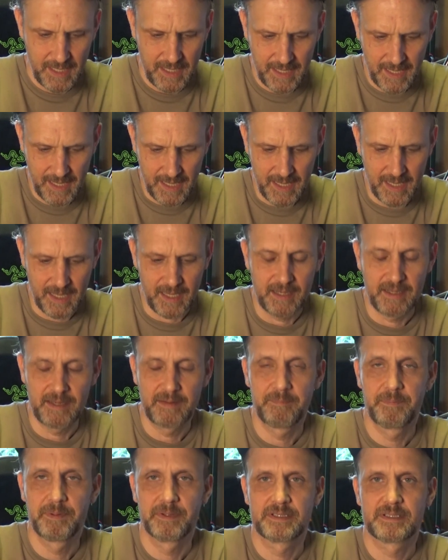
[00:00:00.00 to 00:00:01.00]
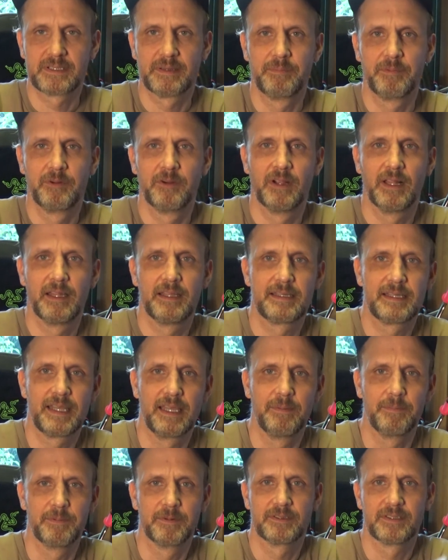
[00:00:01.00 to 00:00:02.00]
and put some Gorilla
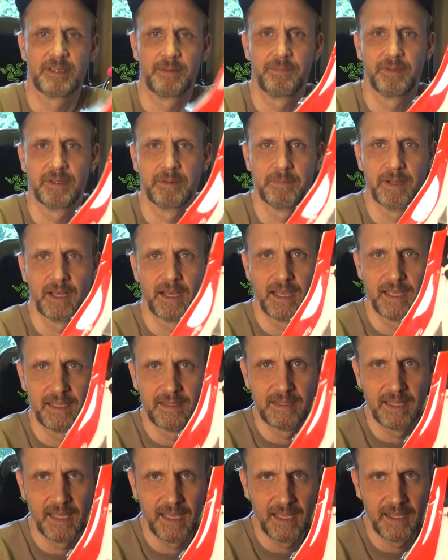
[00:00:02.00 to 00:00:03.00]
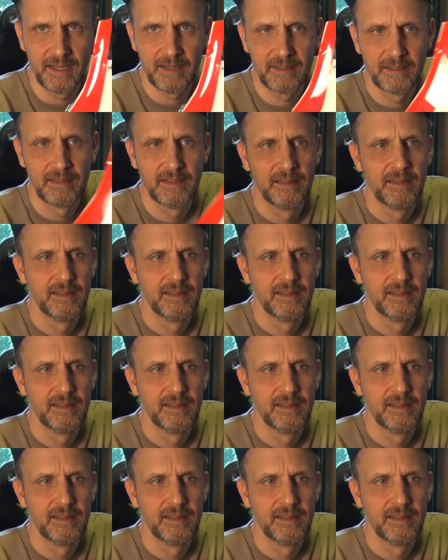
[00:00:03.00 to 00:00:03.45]
Tape or something behind that,